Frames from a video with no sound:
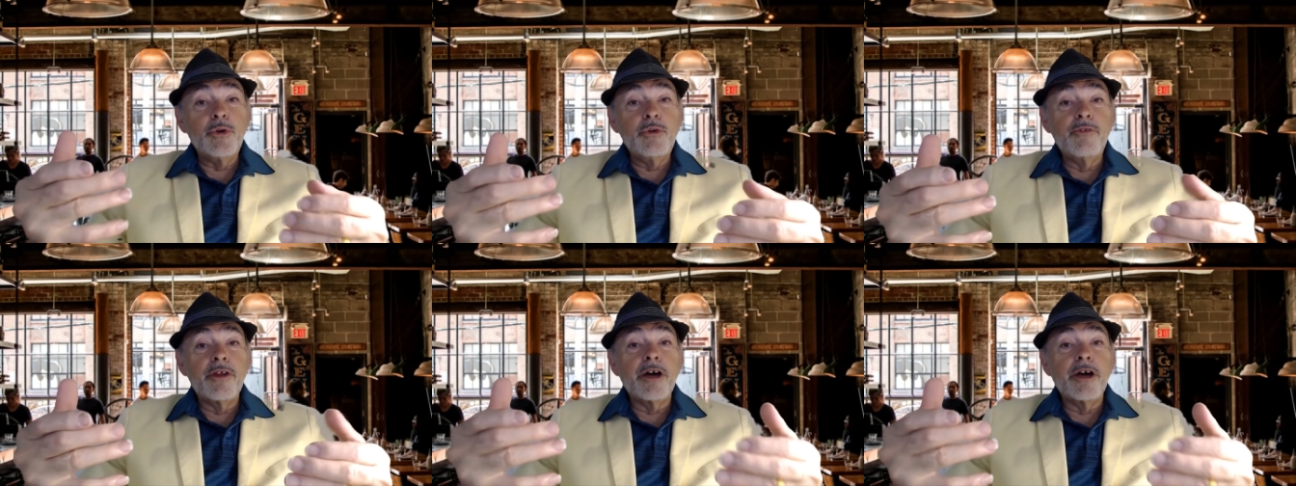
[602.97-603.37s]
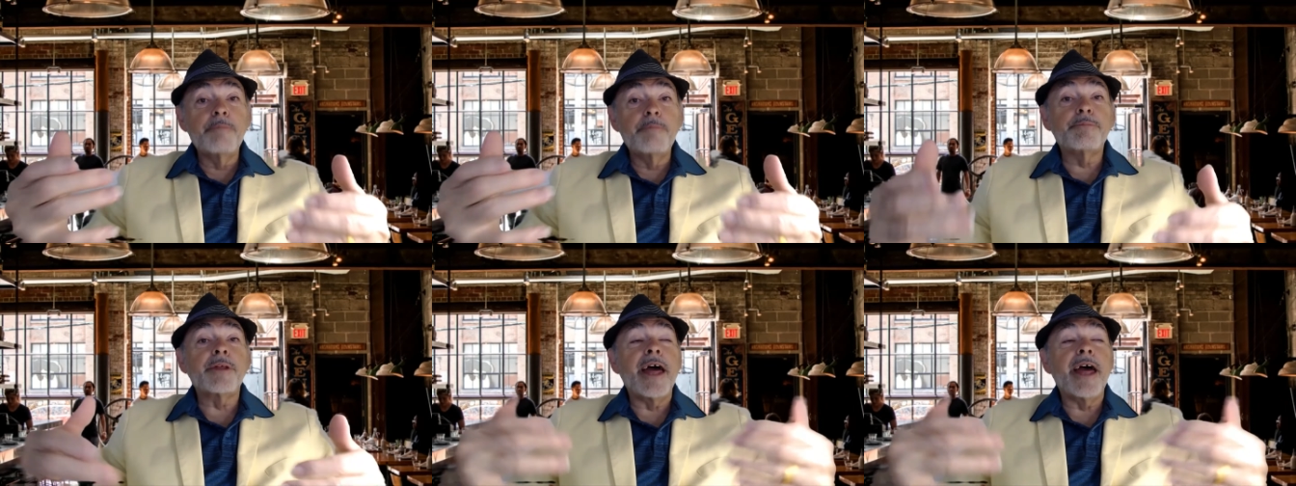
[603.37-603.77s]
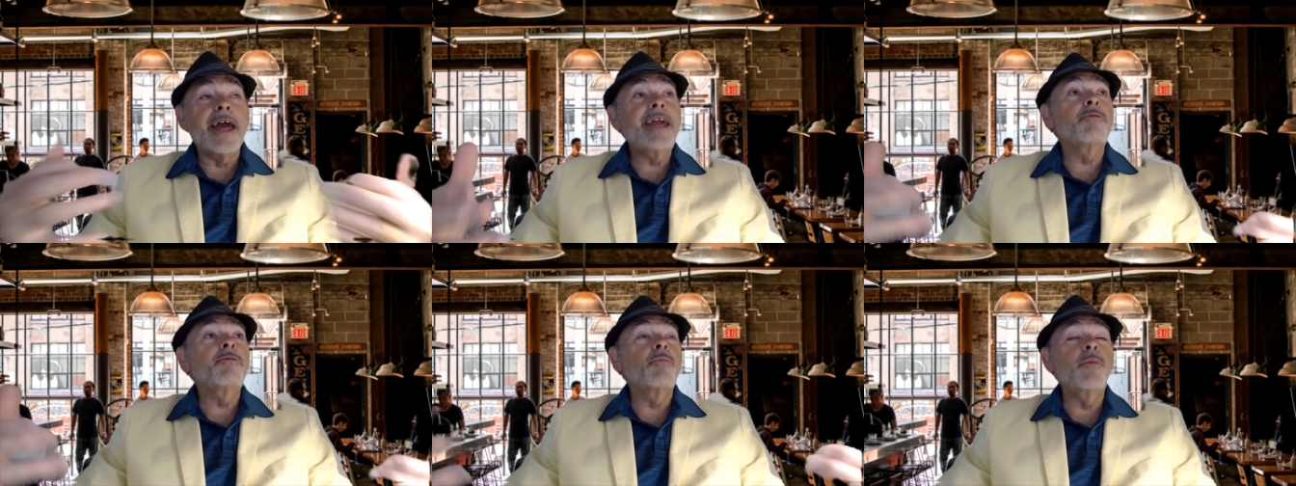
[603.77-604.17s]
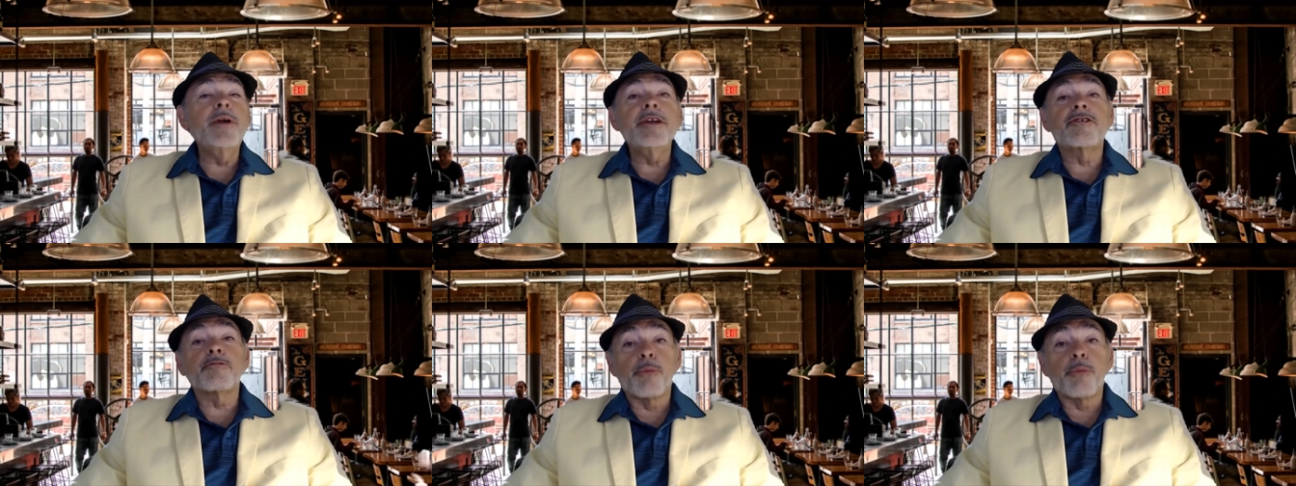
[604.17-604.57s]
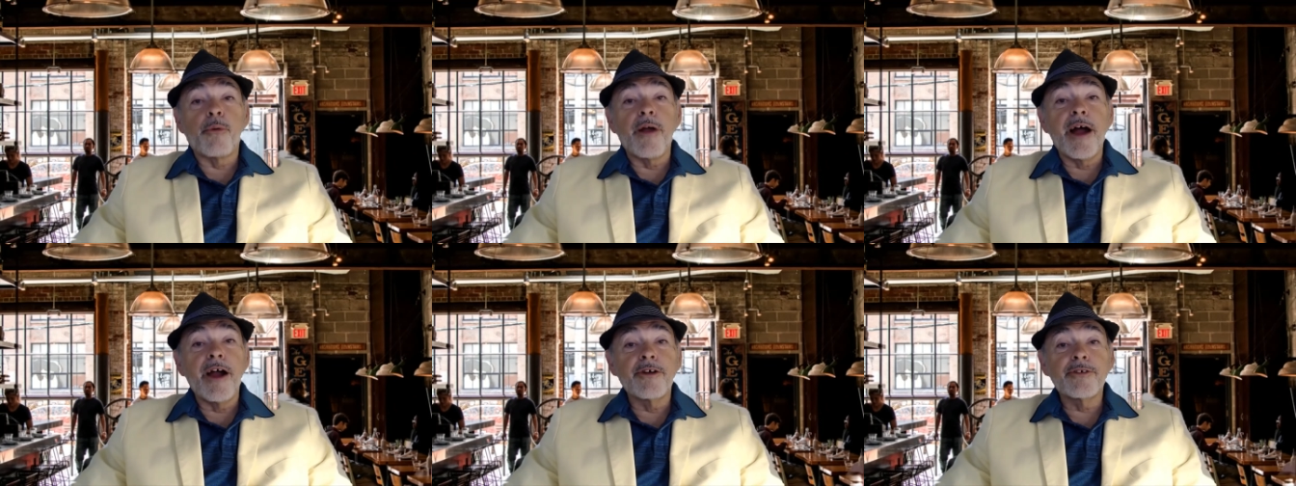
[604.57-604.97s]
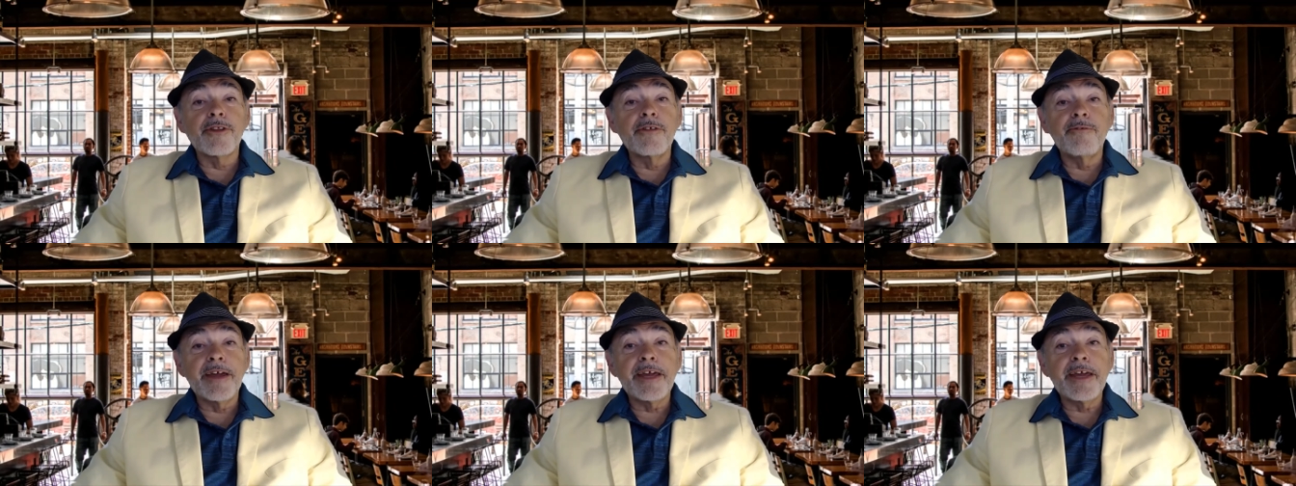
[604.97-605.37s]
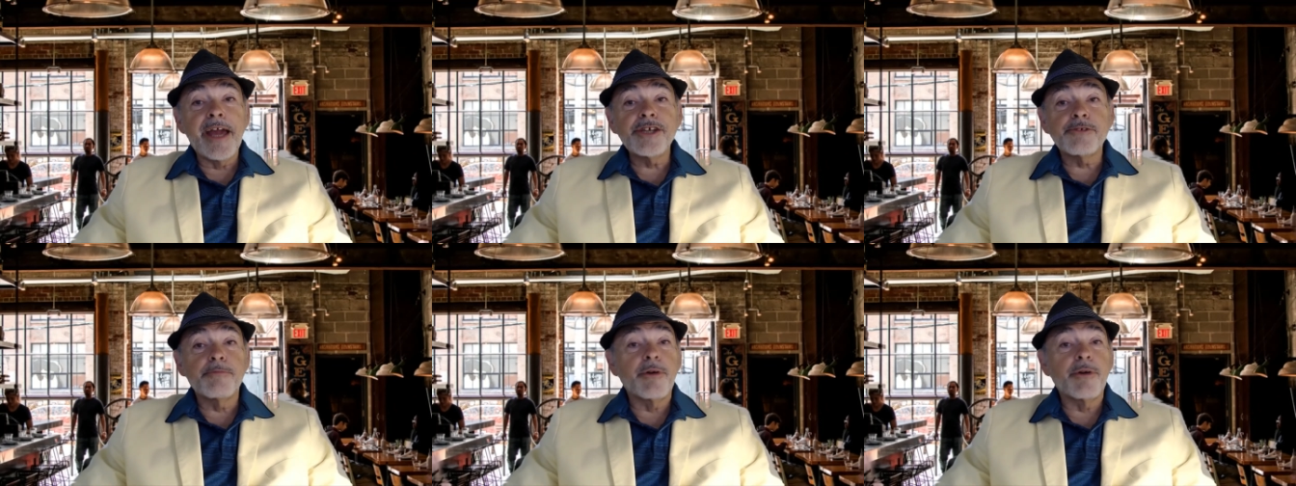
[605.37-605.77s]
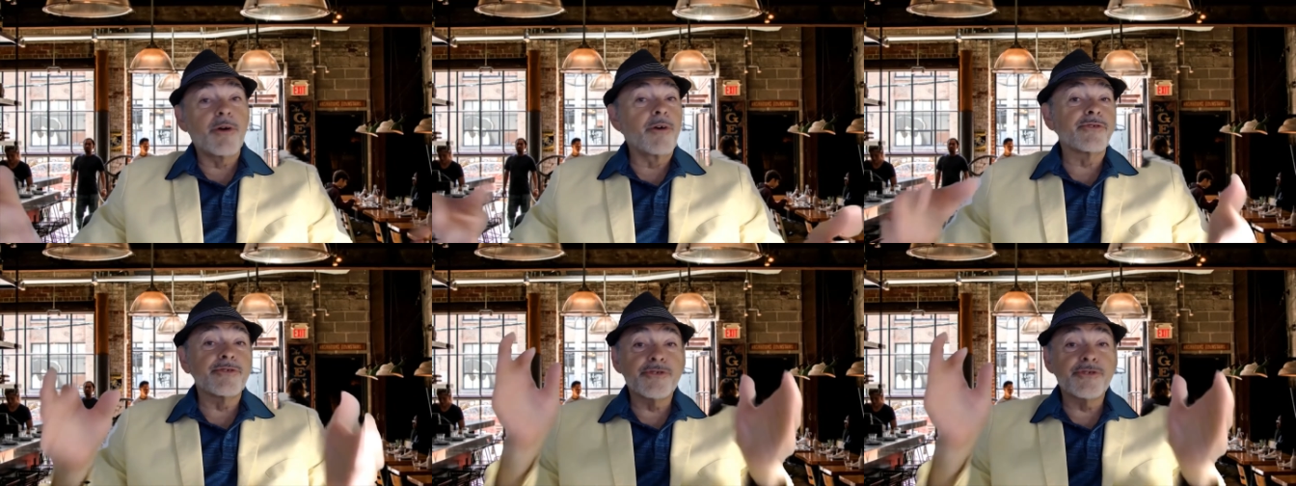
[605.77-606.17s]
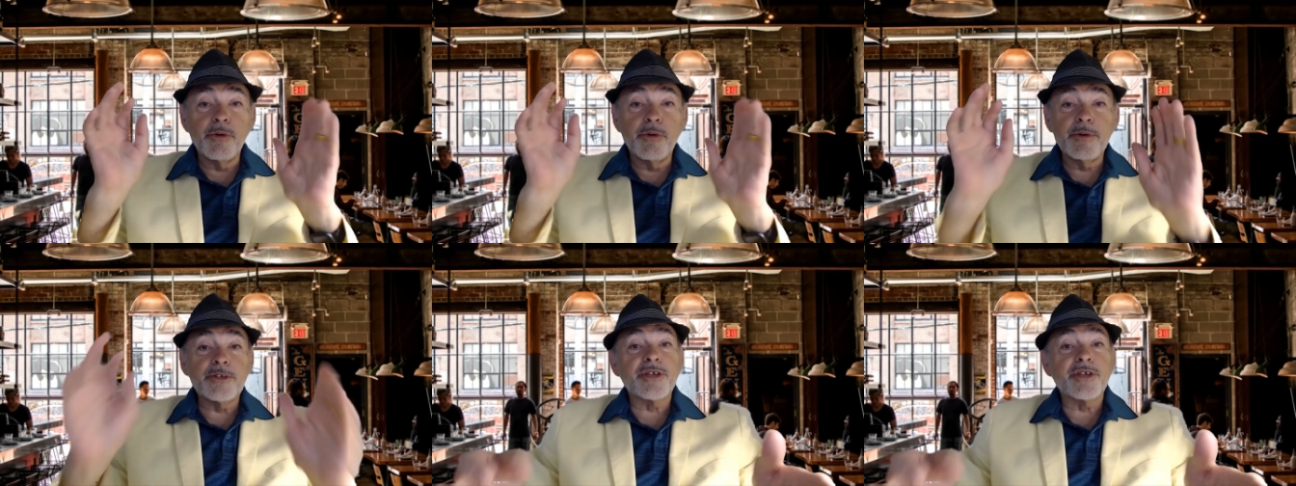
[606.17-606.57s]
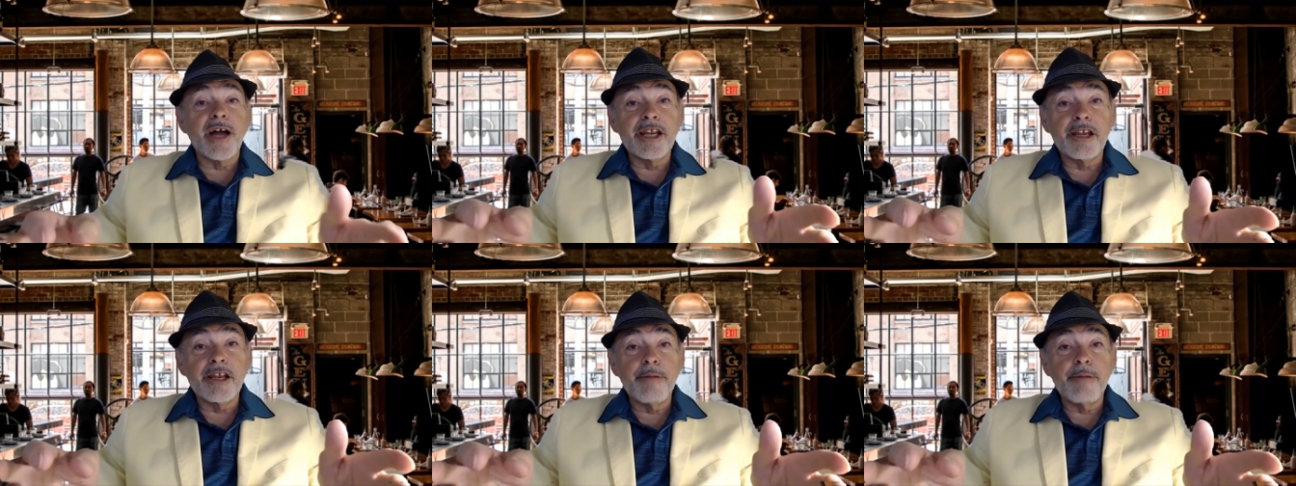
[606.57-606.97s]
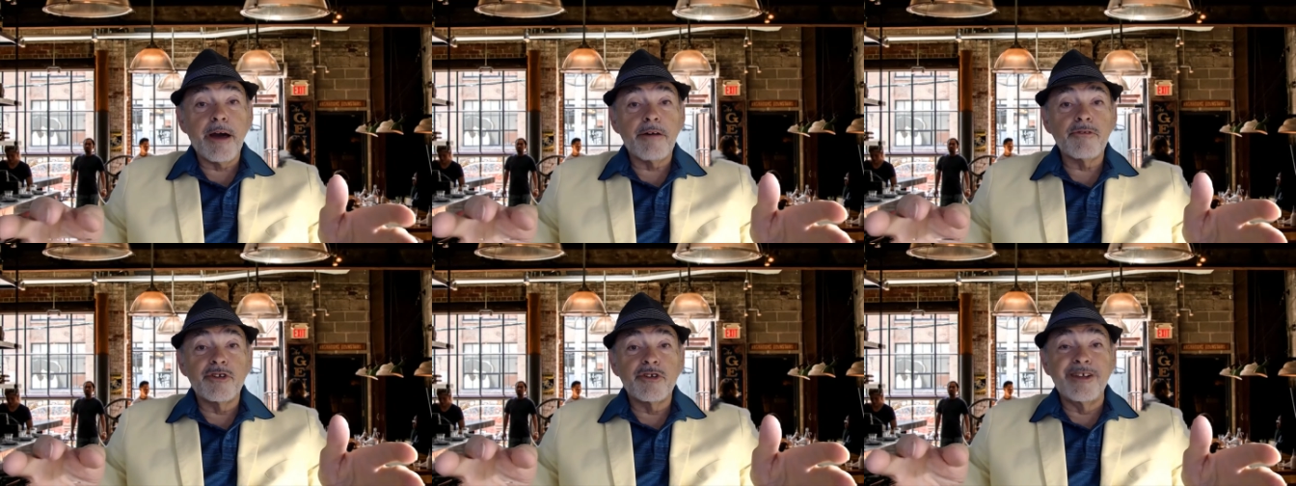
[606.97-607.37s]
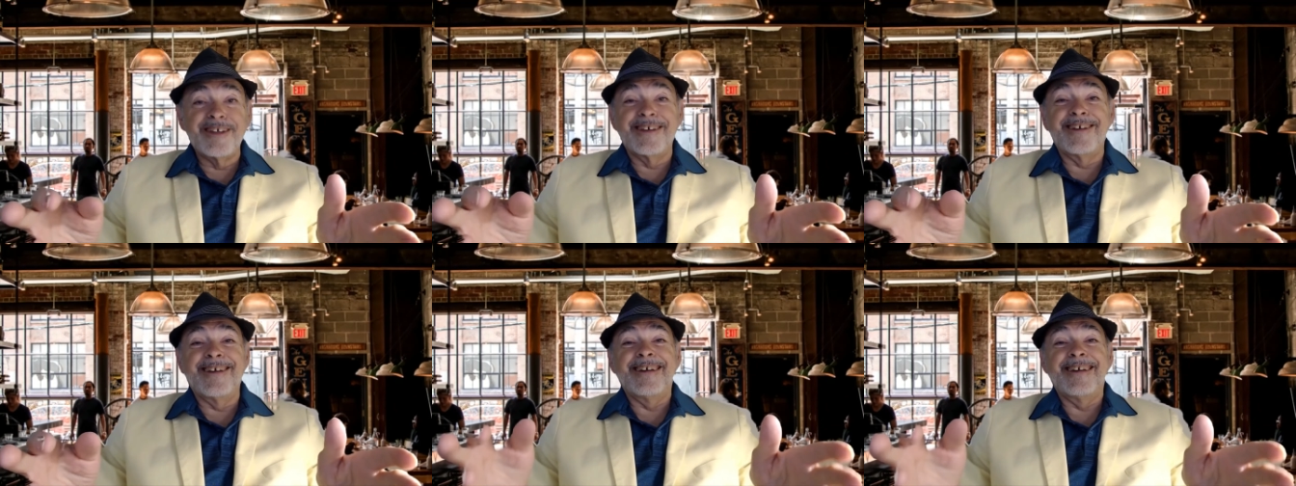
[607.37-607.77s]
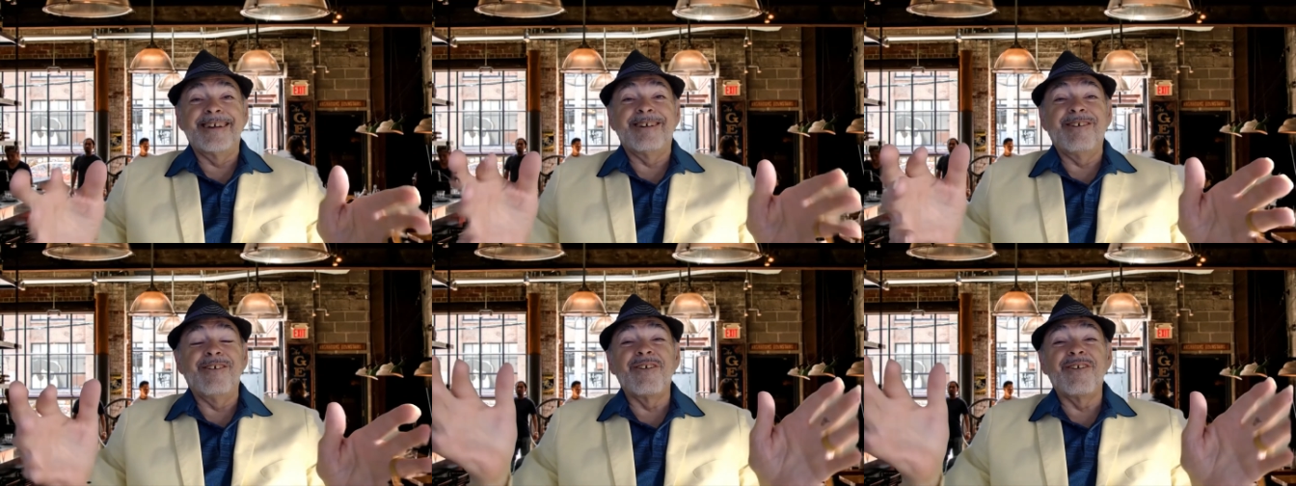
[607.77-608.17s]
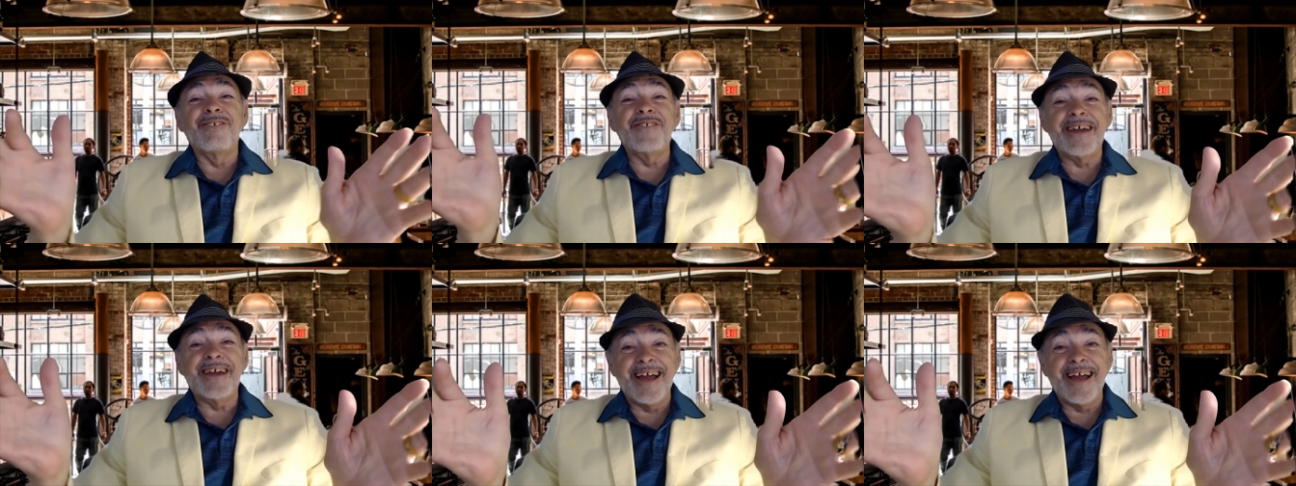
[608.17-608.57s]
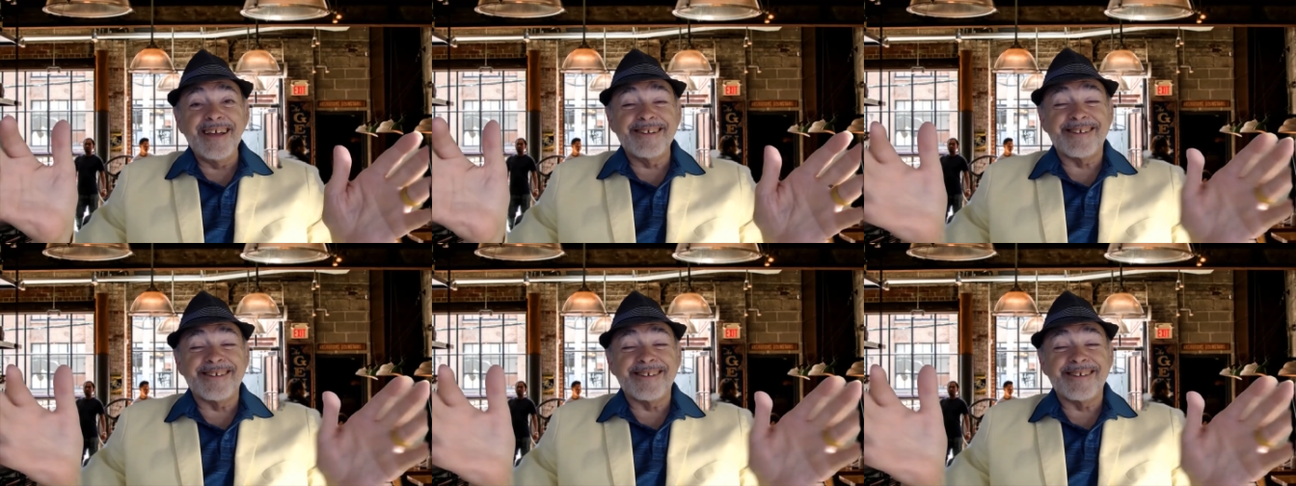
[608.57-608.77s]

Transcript: up to 8 weeks prior to the vacation because they're so excited about going on vacation.